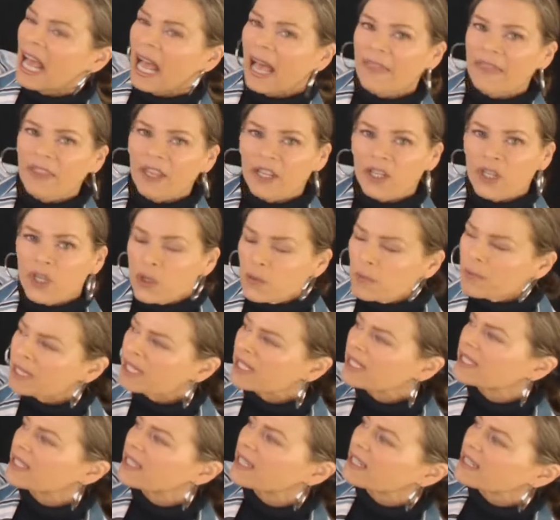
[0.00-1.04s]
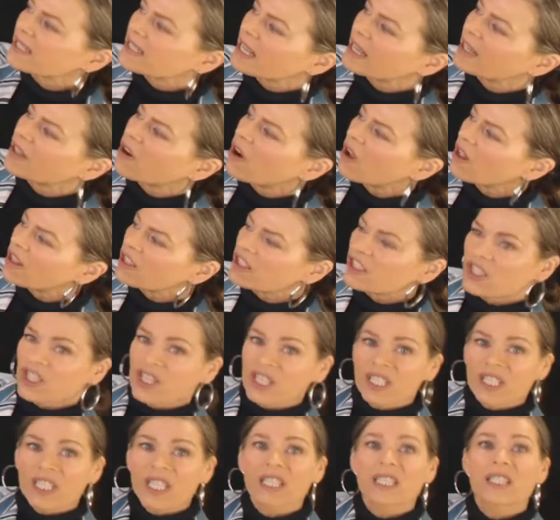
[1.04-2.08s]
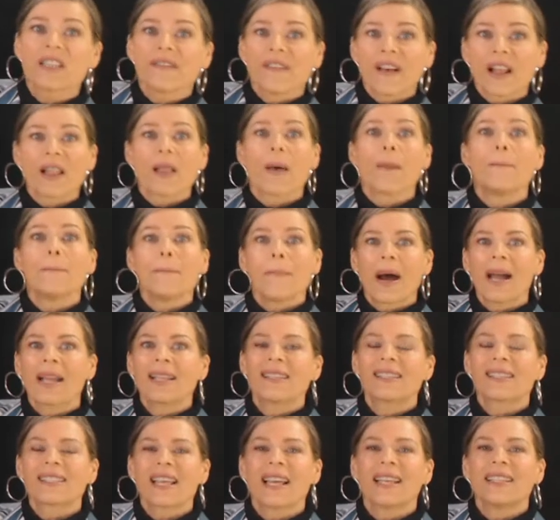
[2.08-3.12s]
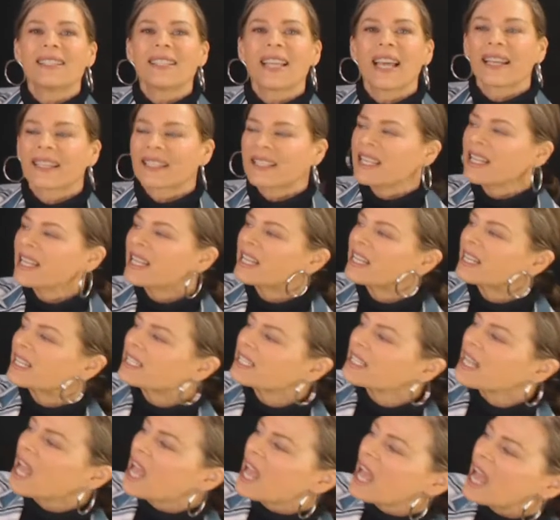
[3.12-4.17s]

and then humanistic psychology to develop mindset techniques,